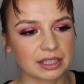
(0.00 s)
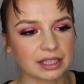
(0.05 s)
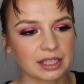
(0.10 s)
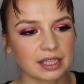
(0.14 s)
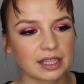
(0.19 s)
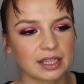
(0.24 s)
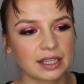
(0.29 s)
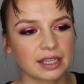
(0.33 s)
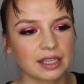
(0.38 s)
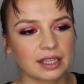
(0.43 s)
It
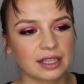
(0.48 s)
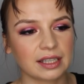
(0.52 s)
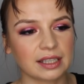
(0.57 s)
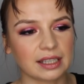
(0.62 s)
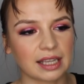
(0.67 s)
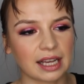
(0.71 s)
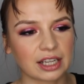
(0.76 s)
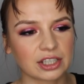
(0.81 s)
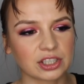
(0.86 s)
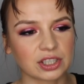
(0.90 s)

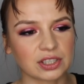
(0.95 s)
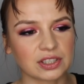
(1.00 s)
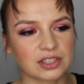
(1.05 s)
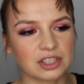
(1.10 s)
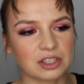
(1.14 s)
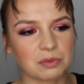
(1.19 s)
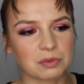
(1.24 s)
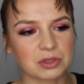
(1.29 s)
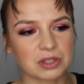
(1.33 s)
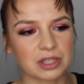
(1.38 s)
actually
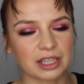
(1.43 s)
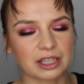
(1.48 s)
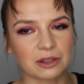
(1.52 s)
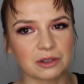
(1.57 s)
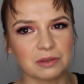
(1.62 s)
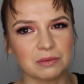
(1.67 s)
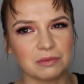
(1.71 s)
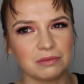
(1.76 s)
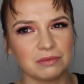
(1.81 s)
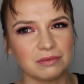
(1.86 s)
seems like
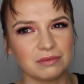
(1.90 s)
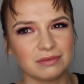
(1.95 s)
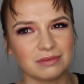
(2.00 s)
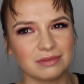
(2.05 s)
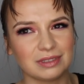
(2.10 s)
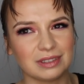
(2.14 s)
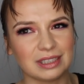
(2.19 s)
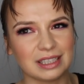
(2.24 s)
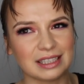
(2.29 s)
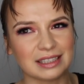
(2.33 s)

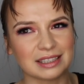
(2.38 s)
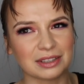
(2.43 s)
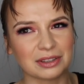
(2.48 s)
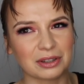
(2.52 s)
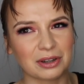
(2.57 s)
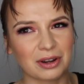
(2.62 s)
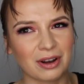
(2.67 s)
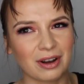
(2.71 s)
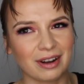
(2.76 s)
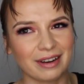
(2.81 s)
it's a
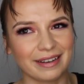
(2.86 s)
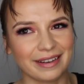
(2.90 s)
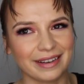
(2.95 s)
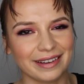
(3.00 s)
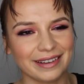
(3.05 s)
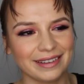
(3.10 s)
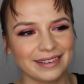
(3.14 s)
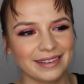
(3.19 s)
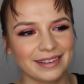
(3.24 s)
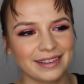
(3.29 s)
little
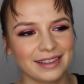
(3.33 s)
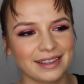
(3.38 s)
hard,